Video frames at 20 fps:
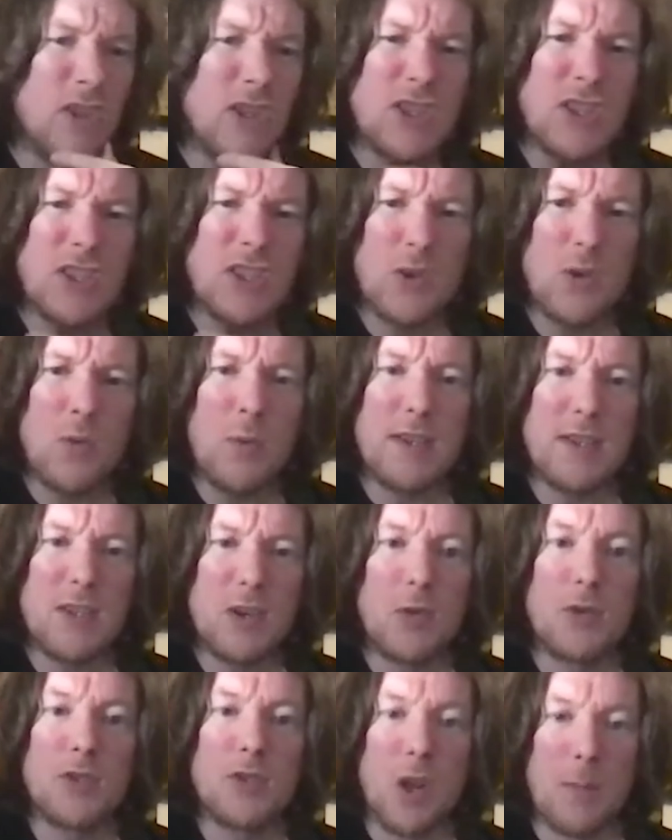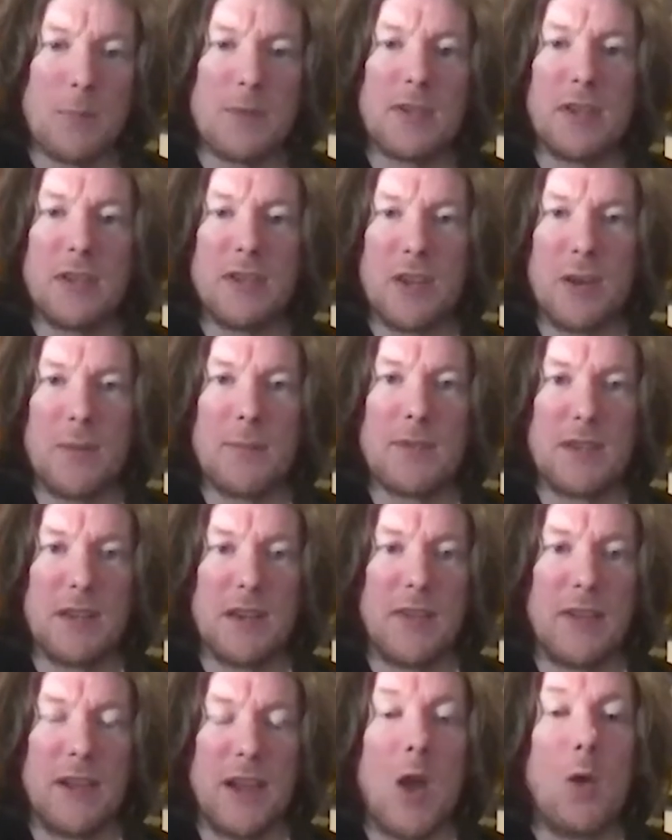just always called Thompson and Thompson,
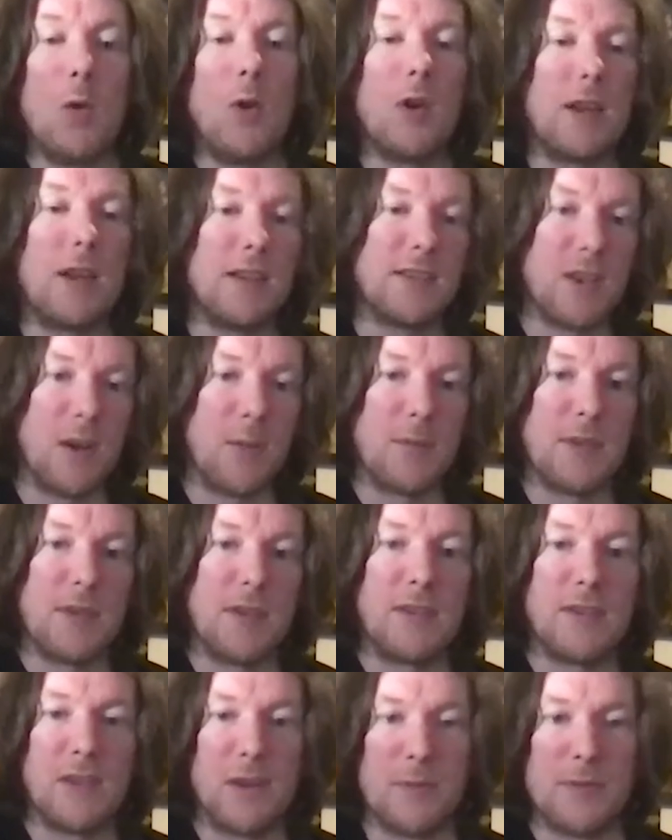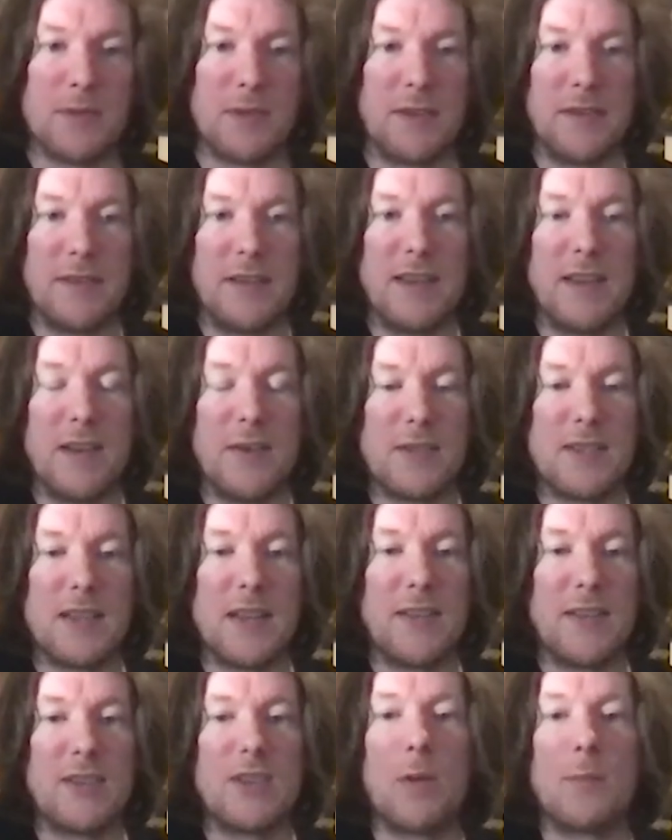aren't they? Oh, look, it's Thompson and Thompson. They don't
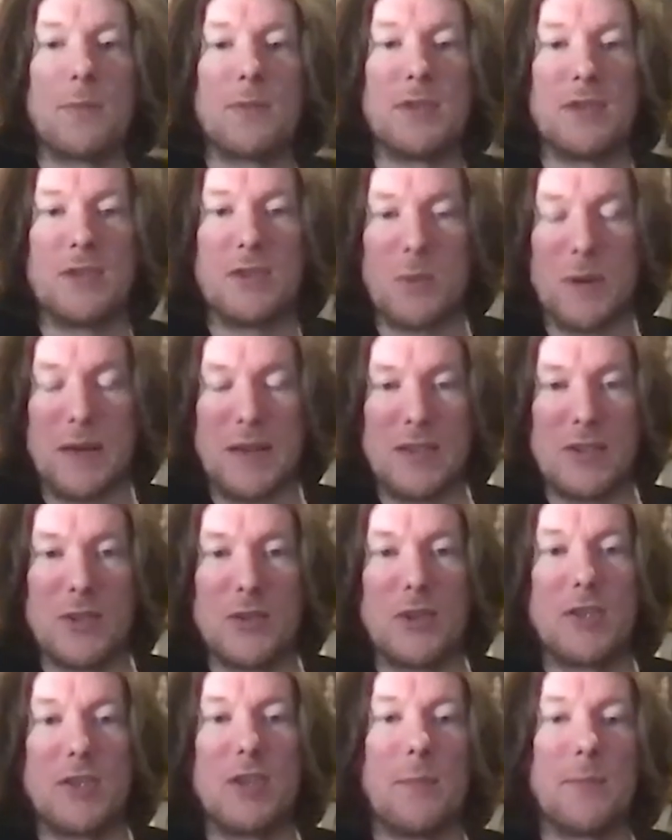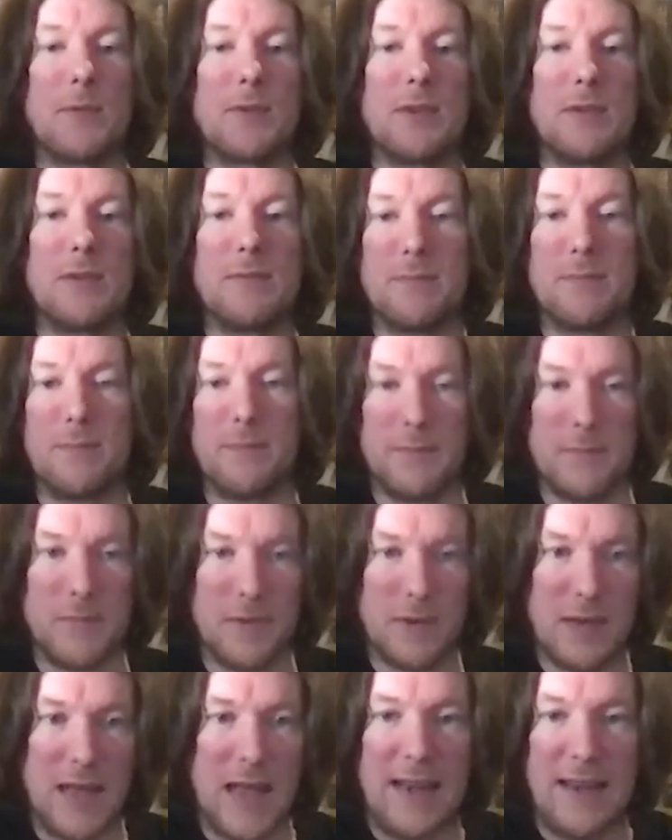say the Thompson twins or the Thompson
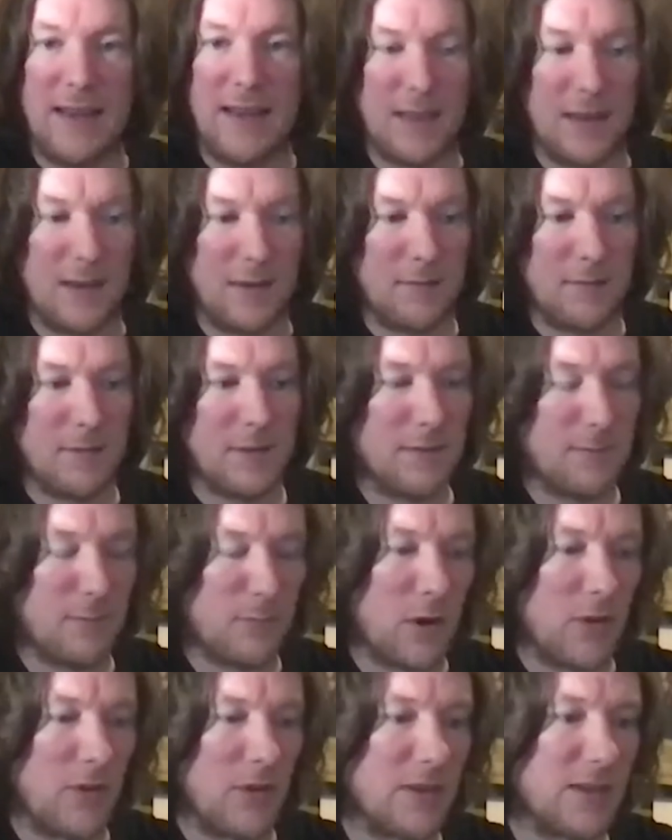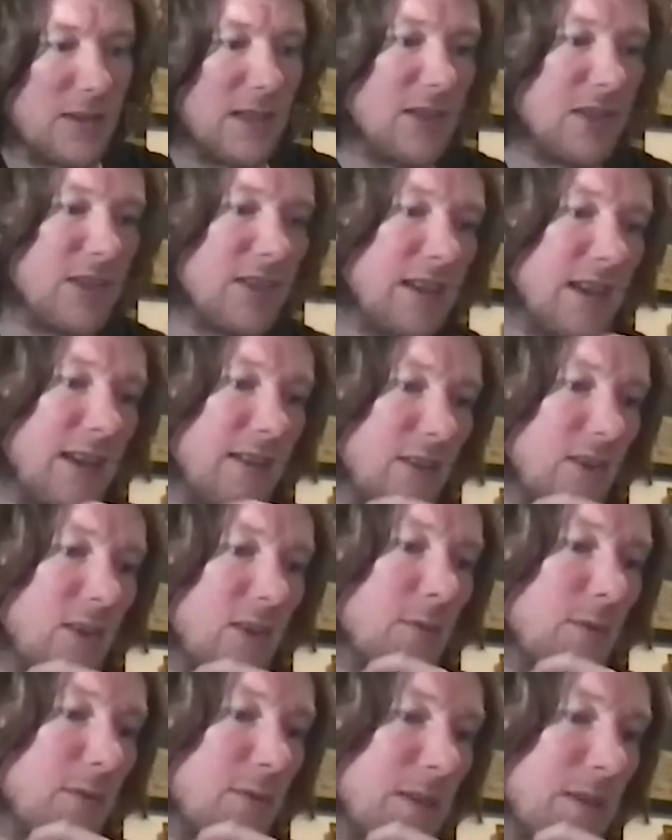anything, the brothers. They just say the
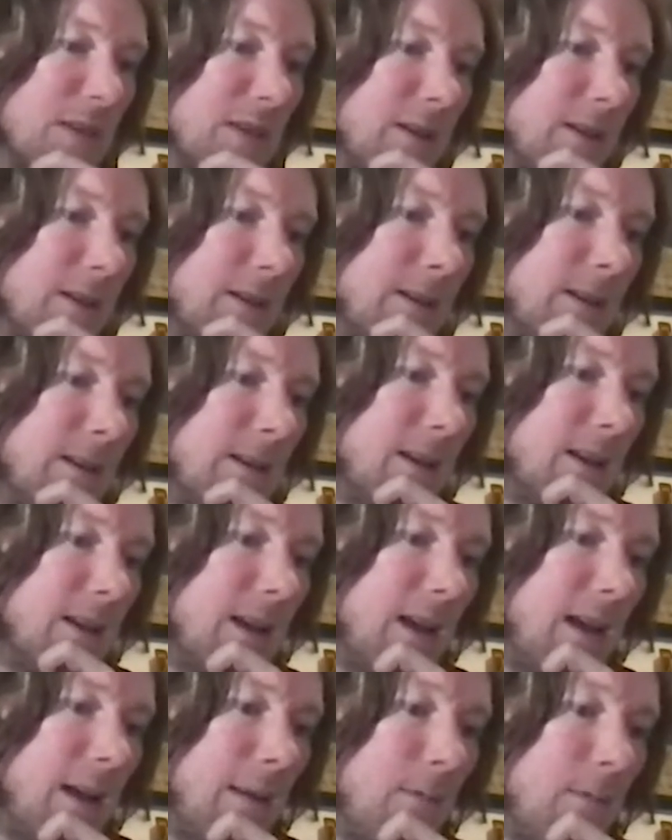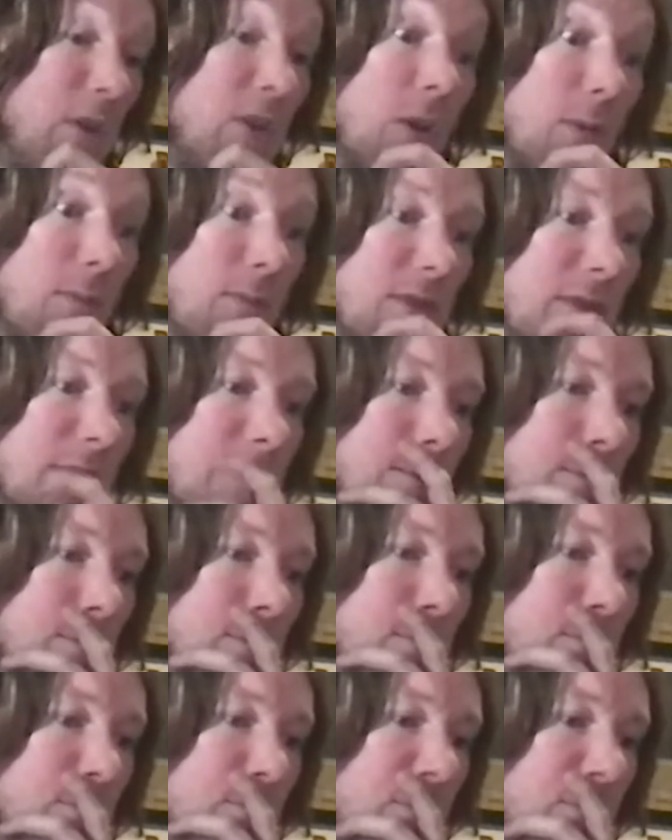Thompson twins. The Thompsons,
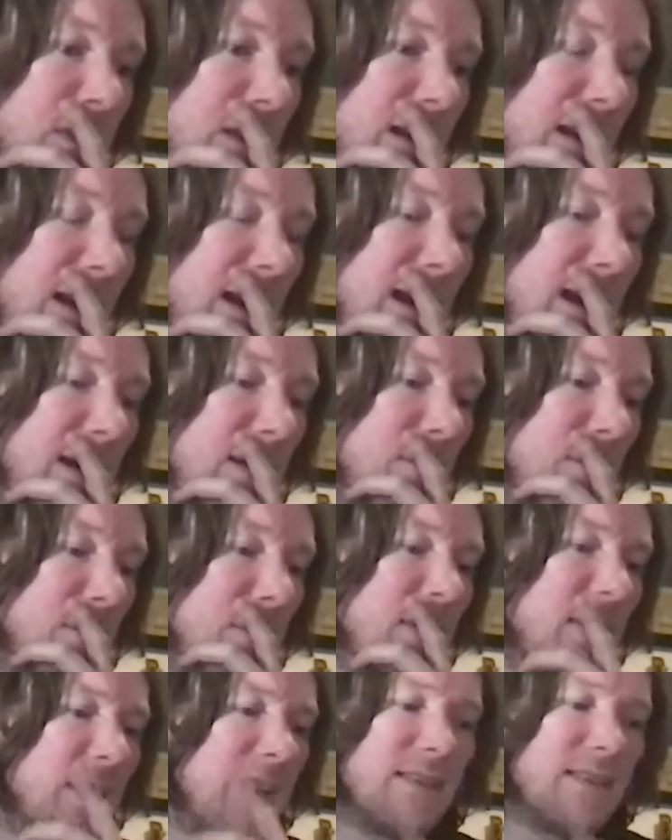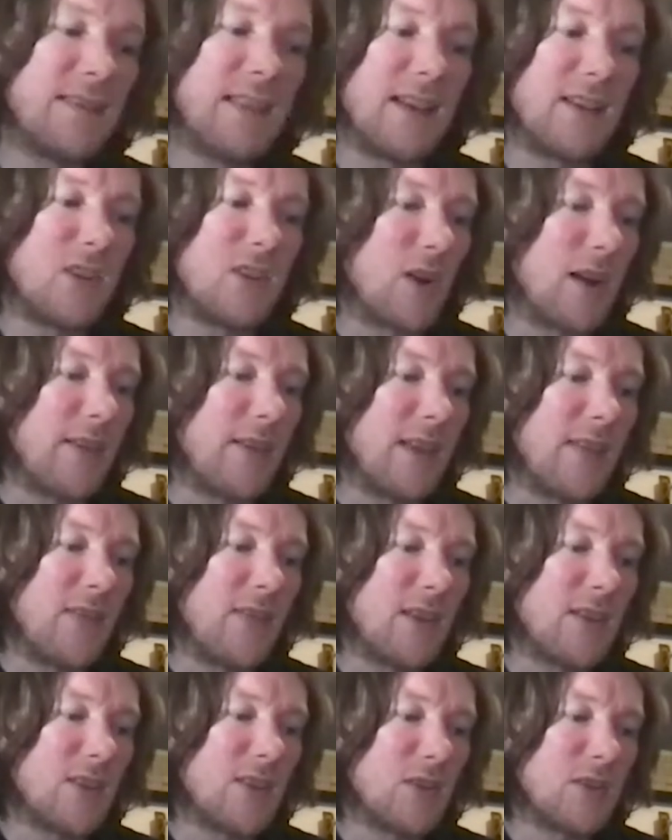but they're great.
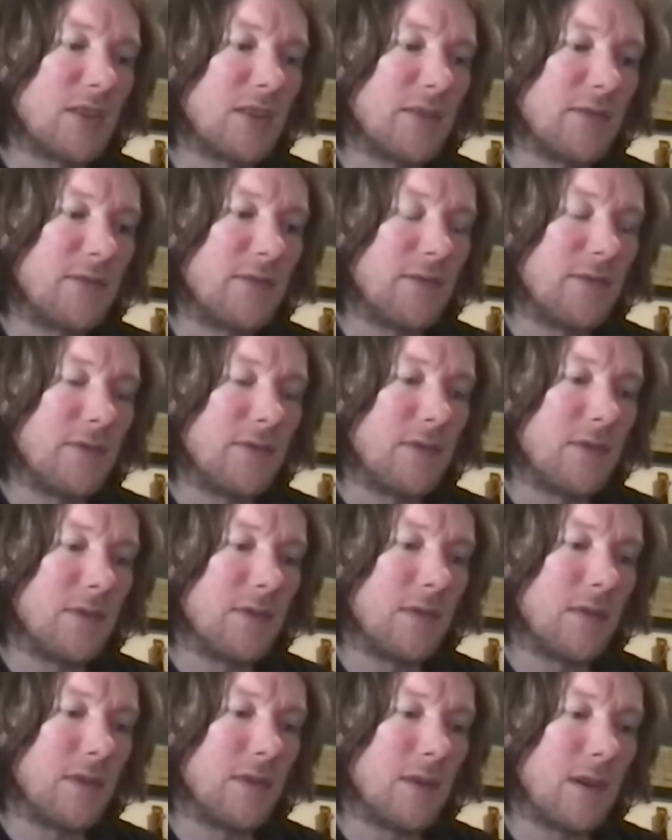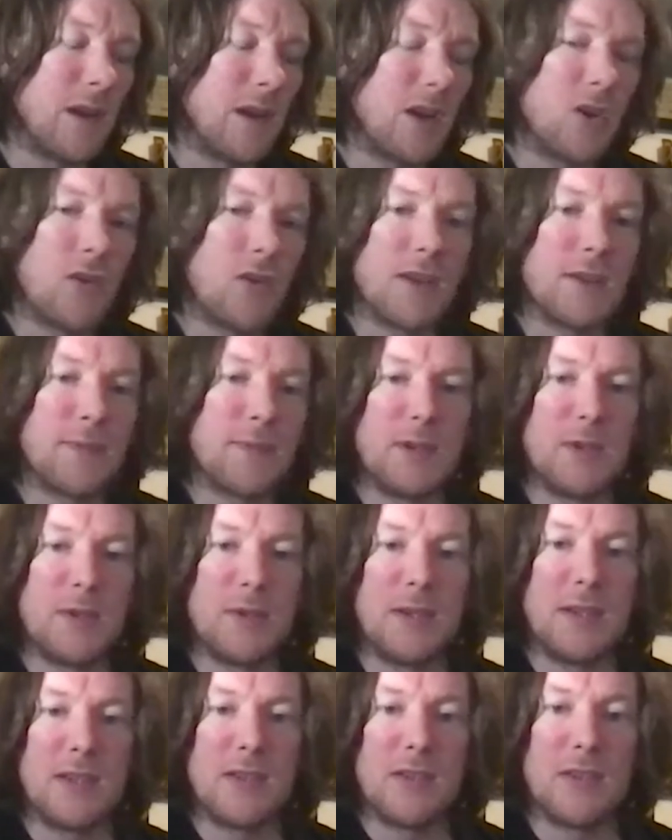They're sort of a cross
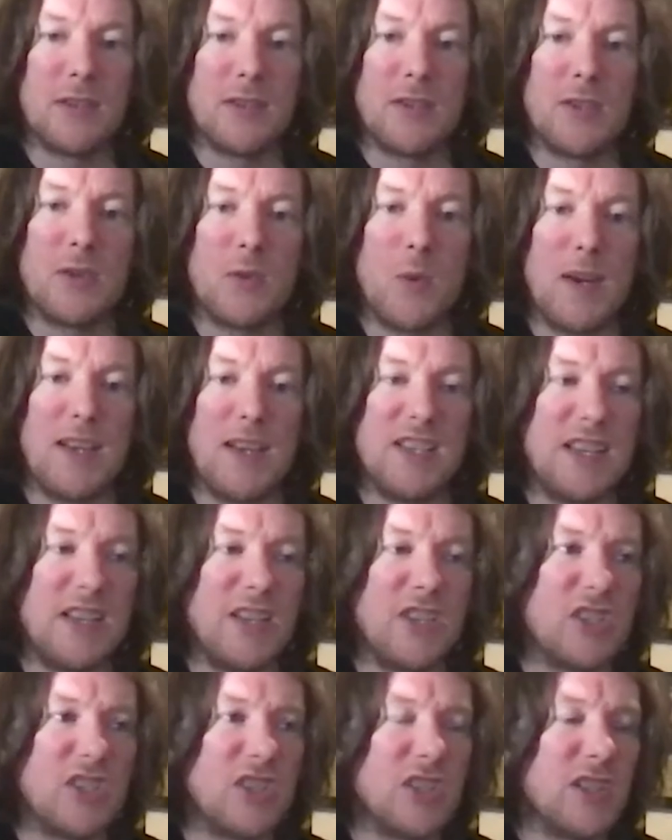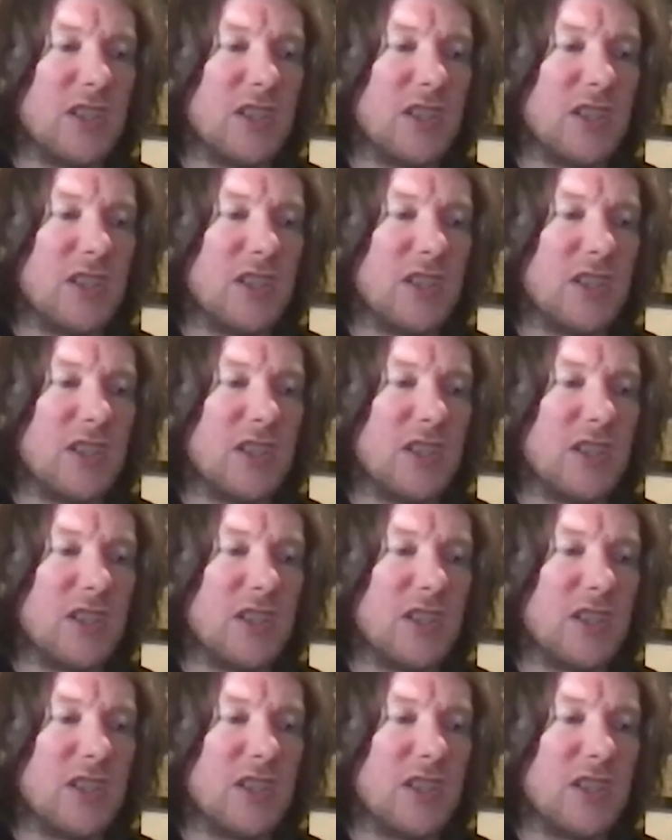between the sort of twittish